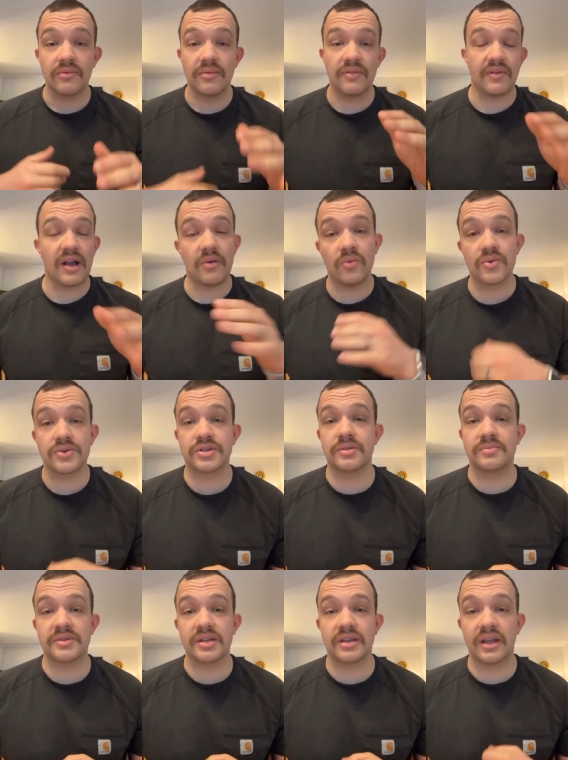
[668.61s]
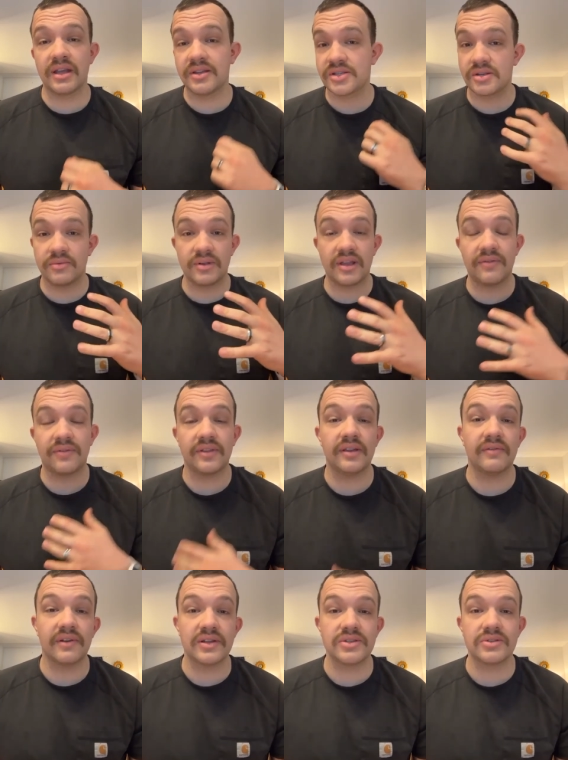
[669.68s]
We've got worship tonight, so we
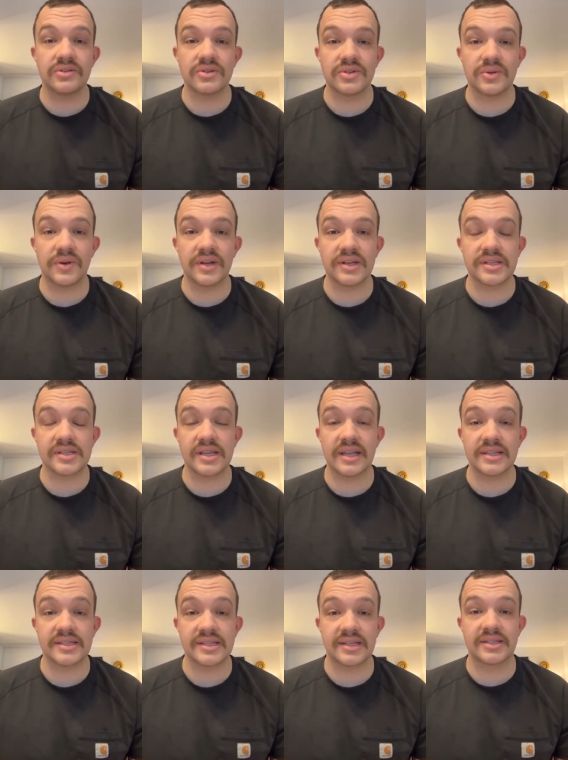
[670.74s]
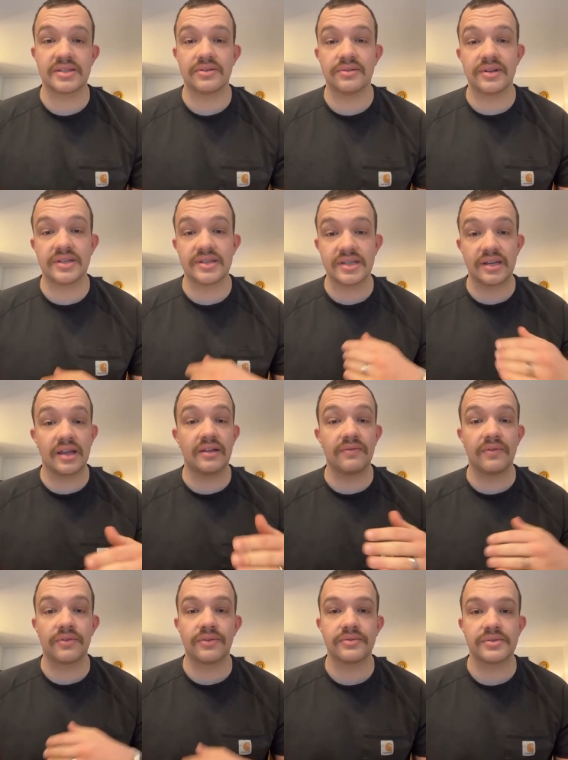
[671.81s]
definitely invite you to join us at 6:30 tonight
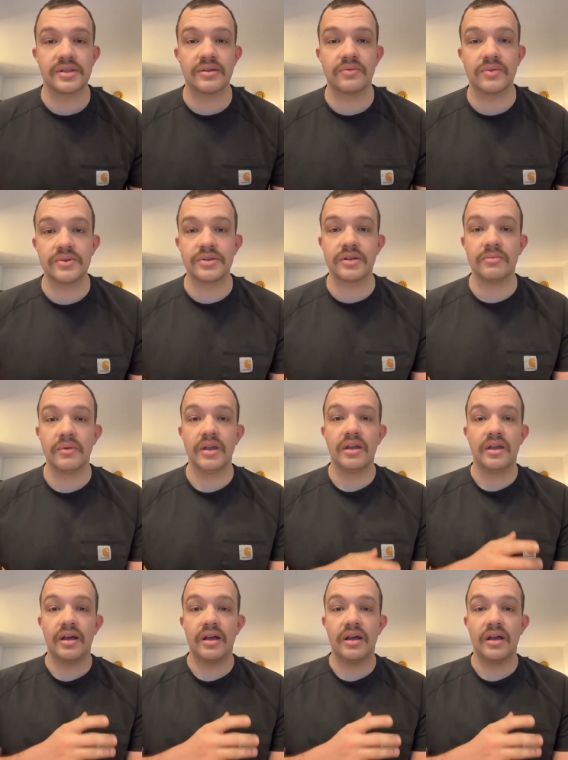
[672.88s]
for Thursday worship.